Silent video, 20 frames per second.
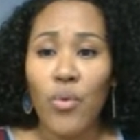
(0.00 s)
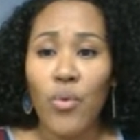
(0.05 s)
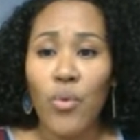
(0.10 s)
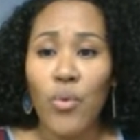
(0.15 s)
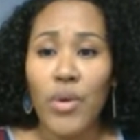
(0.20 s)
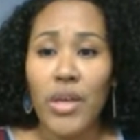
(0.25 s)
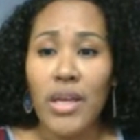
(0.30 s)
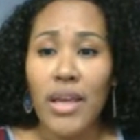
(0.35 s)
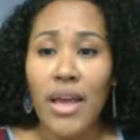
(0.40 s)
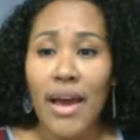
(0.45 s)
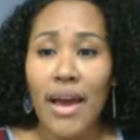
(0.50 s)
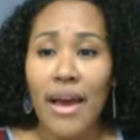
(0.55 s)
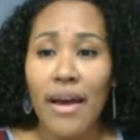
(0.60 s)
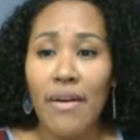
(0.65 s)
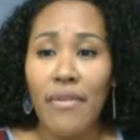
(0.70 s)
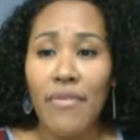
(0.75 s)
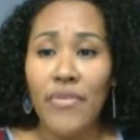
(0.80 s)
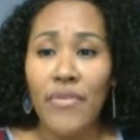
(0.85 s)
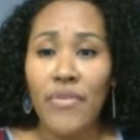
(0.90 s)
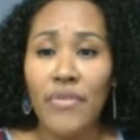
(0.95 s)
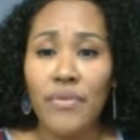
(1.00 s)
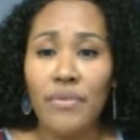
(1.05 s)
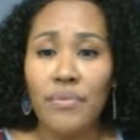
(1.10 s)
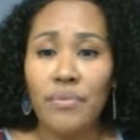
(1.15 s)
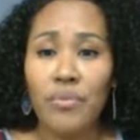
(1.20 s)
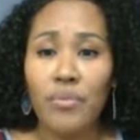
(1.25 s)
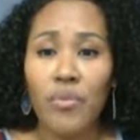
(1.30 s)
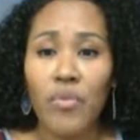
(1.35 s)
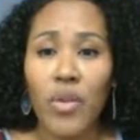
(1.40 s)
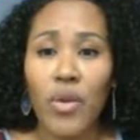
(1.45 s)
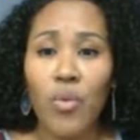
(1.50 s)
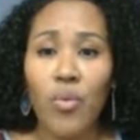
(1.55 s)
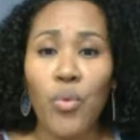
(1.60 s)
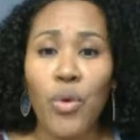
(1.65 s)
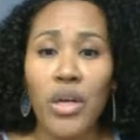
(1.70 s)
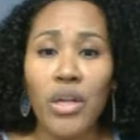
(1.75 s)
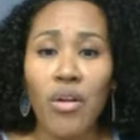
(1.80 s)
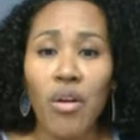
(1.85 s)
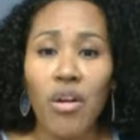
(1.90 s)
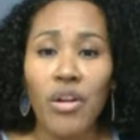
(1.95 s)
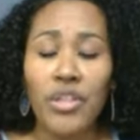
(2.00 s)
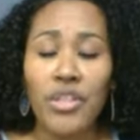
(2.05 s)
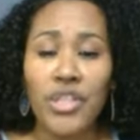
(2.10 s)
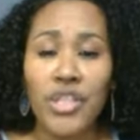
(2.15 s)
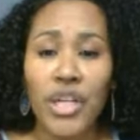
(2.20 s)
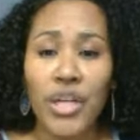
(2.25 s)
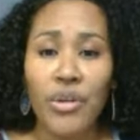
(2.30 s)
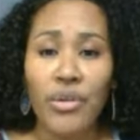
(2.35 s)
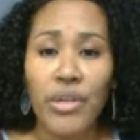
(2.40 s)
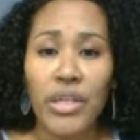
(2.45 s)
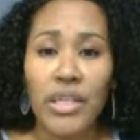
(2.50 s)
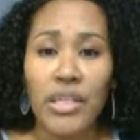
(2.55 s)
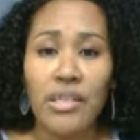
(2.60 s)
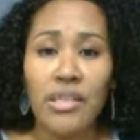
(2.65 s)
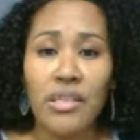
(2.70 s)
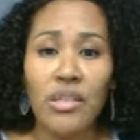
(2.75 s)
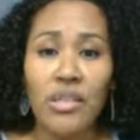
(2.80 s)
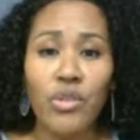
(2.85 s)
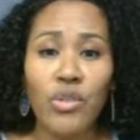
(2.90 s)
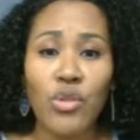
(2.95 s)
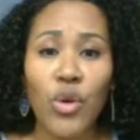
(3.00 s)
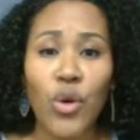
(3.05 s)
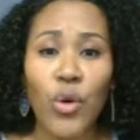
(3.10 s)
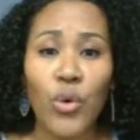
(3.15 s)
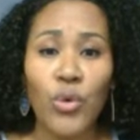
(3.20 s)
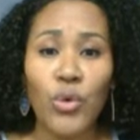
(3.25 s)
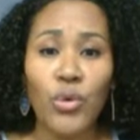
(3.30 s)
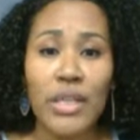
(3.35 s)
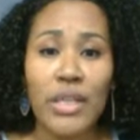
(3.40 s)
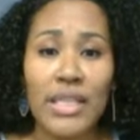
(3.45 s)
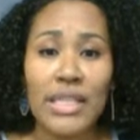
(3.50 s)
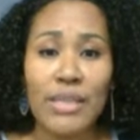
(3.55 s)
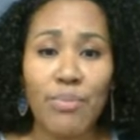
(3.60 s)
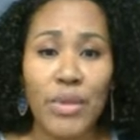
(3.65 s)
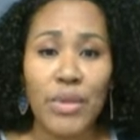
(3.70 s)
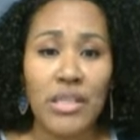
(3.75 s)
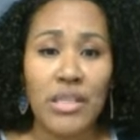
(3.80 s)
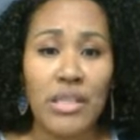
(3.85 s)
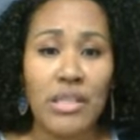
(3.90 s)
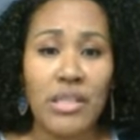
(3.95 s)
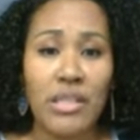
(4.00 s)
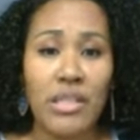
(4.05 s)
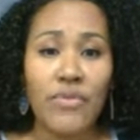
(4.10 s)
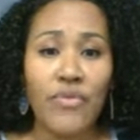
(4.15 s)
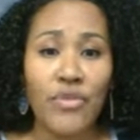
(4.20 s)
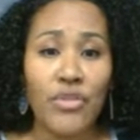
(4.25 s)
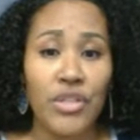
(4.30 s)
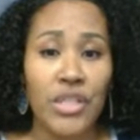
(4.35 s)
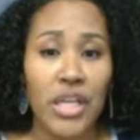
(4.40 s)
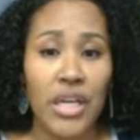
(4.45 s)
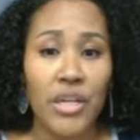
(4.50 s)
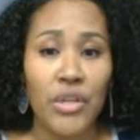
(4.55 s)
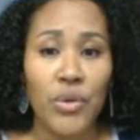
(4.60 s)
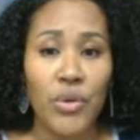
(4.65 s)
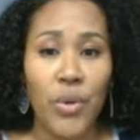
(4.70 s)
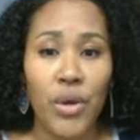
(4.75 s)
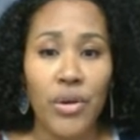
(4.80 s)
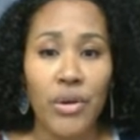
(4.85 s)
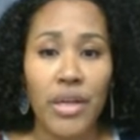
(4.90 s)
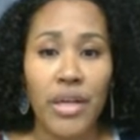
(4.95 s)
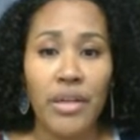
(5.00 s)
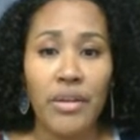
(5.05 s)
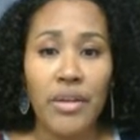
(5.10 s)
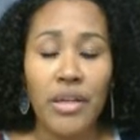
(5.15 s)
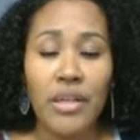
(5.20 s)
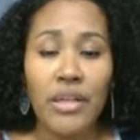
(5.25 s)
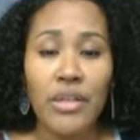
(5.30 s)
We have, what are Jerry's total expenses for January?